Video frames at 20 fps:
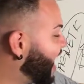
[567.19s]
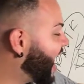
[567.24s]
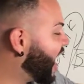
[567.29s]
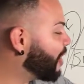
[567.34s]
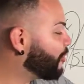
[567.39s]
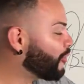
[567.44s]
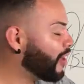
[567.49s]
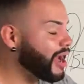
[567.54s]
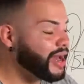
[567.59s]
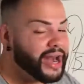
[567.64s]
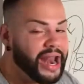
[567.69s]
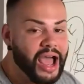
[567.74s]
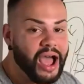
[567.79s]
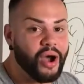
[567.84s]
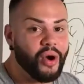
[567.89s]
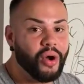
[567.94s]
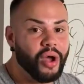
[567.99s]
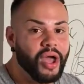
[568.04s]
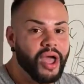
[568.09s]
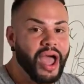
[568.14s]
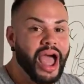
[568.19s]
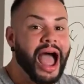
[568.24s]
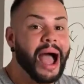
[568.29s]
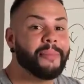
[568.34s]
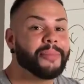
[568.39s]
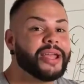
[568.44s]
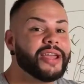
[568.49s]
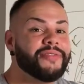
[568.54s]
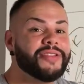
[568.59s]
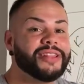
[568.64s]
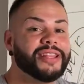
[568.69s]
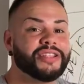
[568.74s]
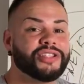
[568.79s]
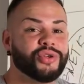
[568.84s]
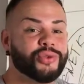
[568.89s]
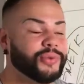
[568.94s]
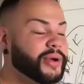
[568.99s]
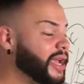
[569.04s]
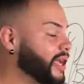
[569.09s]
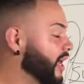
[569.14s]
And right now, I'm giving this
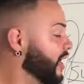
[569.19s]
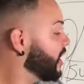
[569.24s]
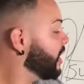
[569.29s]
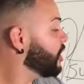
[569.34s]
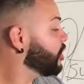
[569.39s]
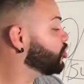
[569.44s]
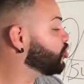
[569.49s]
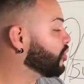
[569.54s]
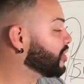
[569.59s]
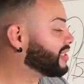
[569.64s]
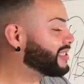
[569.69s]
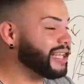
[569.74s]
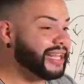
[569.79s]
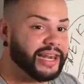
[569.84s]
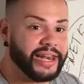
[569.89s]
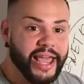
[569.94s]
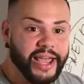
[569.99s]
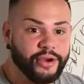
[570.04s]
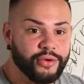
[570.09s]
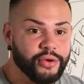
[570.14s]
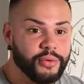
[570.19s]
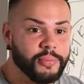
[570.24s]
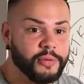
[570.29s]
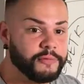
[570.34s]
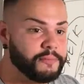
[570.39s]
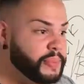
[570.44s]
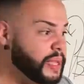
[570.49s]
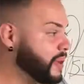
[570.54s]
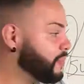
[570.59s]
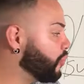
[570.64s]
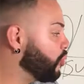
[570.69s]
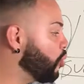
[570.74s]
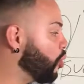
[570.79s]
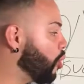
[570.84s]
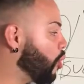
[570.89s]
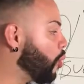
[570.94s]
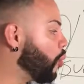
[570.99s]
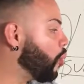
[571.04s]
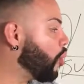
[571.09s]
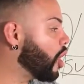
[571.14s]
away to a select group of
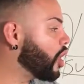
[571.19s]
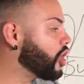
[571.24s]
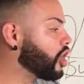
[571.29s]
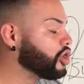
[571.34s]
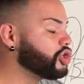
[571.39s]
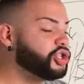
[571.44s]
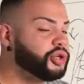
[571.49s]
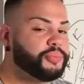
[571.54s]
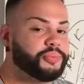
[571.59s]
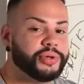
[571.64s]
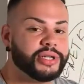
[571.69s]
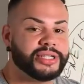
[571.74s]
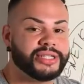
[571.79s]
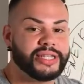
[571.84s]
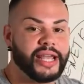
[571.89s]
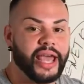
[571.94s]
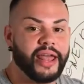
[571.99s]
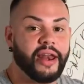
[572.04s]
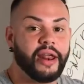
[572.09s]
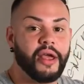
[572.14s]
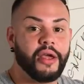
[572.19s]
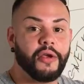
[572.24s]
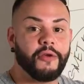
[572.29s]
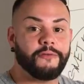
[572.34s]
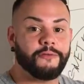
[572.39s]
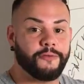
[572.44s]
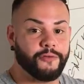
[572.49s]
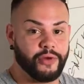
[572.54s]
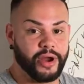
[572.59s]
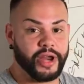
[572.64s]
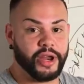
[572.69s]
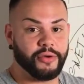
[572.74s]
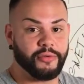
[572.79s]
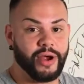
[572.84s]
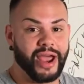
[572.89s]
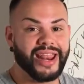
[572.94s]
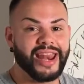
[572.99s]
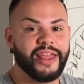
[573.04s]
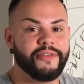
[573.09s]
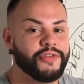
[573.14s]
people, 100% free,
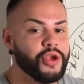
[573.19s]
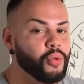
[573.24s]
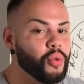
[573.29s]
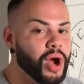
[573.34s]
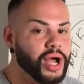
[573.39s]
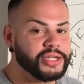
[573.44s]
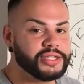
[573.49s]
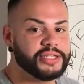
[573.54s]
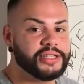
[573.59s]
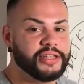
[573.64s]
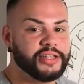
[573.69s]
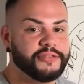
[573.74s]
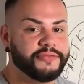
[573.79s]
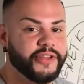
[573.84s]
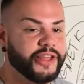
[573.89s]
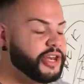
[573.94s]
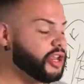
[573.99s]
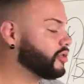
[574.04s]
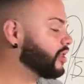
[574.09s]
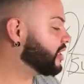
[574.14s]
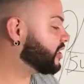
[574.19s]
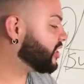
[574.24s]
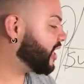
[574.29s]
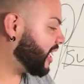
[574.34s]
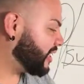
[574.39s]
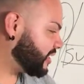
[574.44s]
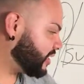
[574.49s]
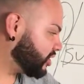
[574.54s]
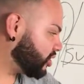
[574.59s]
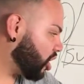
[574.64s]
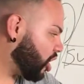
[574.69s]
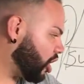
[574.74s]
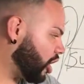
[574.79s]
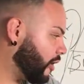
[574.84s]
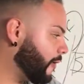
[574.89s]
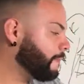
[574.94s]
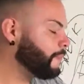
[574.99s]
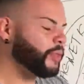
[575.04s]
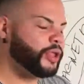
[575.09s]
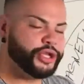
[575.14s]
right? If you're watching this video, then chances
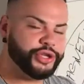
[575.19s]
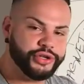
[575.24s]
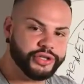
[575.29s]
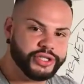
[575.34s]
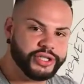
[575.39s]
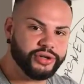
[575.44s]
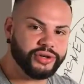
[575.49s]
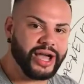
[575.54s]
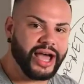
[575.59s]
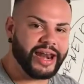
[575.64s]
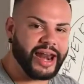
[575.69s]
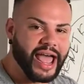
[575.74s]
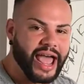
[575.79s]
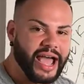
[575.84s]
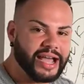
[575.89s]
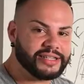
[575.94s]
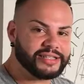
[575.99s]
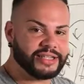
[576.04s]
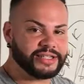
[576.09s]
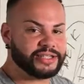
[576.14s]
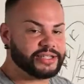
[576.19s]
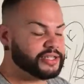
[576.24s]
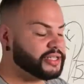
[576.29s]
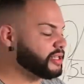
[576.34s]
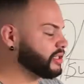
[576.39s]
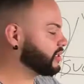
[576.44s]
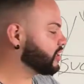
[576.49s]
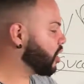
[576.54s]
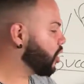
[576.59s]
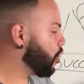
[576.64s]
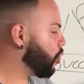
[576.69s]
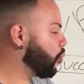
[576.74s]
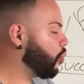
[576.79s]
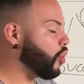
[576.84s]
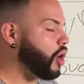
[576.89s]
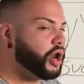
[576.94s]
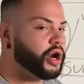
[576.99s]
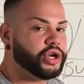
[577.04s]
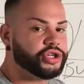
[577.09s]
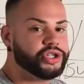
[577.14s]
are you still got access to this
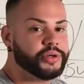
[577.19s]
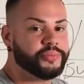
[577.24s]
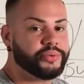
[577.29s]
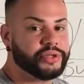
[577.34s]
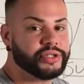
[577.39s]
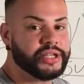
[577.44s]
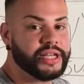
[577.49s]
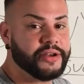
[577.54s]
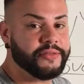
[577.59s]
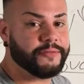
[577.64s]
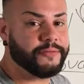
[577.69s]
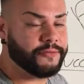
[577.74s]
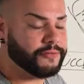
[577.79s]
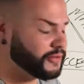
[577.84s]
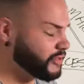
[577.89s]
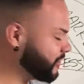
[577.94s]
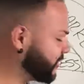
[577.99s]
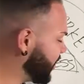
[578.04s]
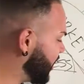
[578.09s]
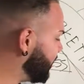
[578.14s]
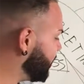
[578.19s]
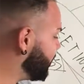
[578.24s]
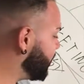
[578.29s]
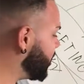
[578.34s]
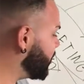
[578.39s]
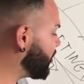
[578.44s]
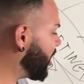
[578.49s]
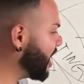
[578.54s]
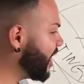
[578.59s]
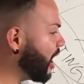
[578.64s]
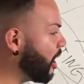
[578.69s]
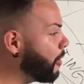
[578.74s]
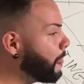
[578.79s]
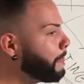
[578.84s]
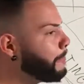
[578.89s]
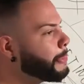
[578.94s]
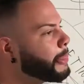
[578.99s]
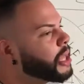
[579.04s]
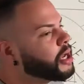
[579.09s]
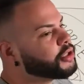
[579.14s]
100% free right now.
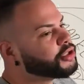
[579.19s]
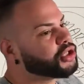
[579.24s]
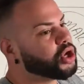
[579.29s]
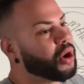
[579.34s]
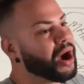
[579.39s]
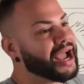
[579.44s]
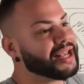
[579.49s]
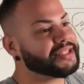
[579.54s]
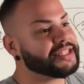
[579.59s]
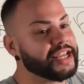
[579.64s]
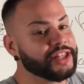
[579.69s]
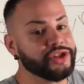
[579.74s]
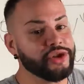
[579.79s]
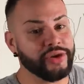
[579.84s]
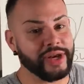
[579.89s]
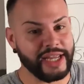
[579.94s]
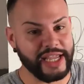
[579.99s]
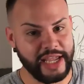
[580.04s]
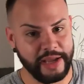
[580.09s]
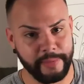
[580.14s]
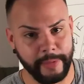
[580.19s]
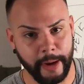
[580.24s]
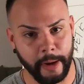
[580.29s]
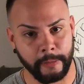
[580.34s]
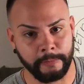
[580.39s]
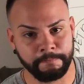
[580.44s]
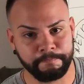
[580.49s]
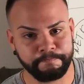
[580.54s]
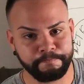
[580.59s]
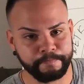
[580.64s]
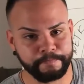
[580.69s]
So I send you an email.